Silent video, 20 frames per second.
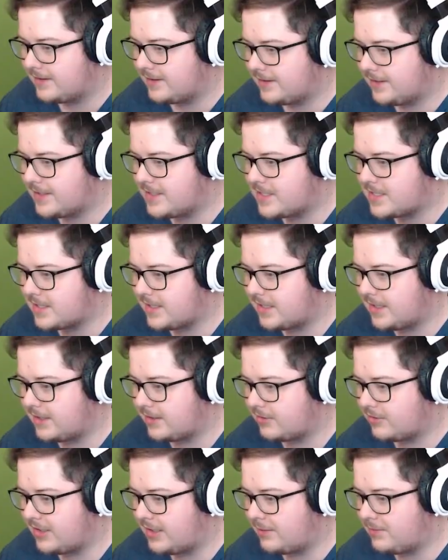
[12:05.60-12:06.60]
Let's
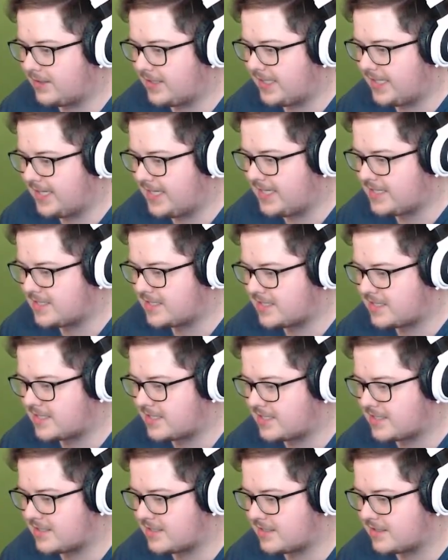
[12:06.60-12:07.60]
grab
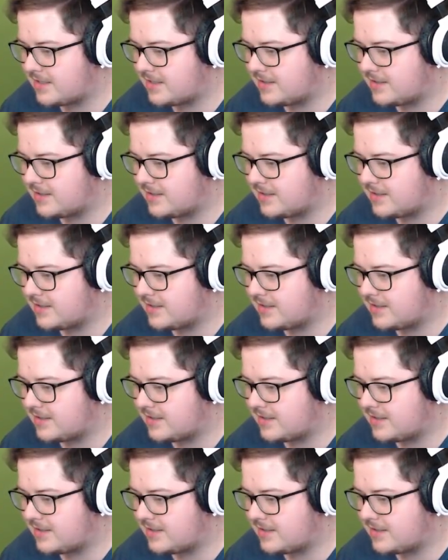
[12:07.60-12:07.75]
that.